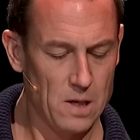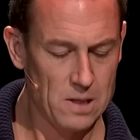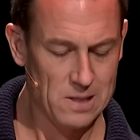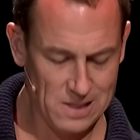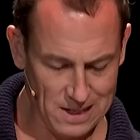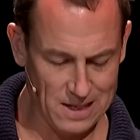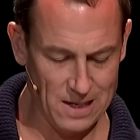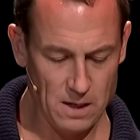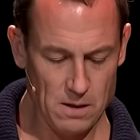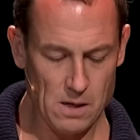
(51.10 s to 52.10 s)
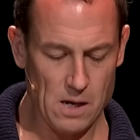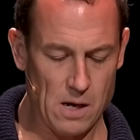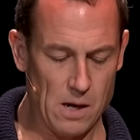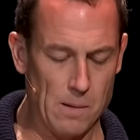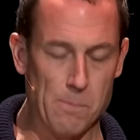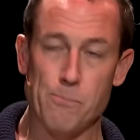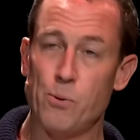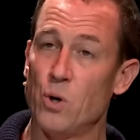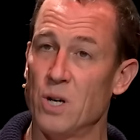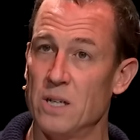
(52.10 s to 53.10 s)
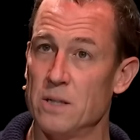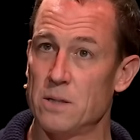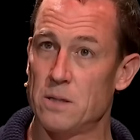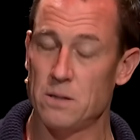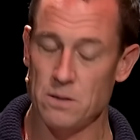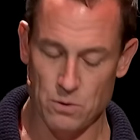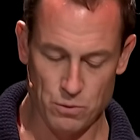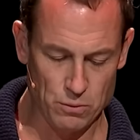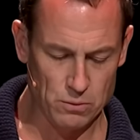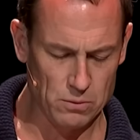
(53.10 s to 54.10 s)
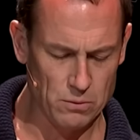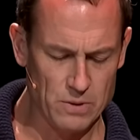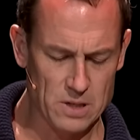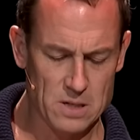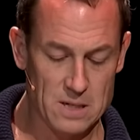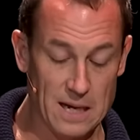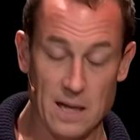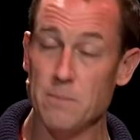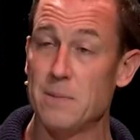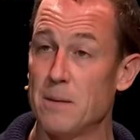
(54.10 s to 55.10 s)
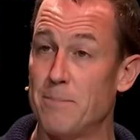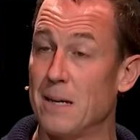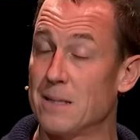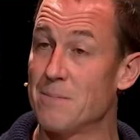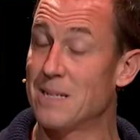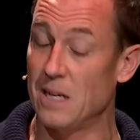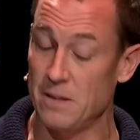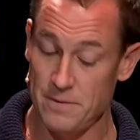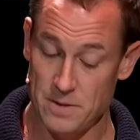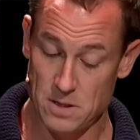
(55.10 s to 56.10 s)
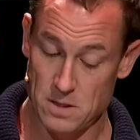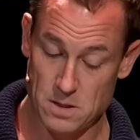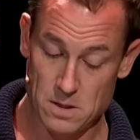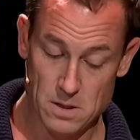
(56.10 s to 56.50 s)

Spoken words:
C, boors who wish to tell me about themselves.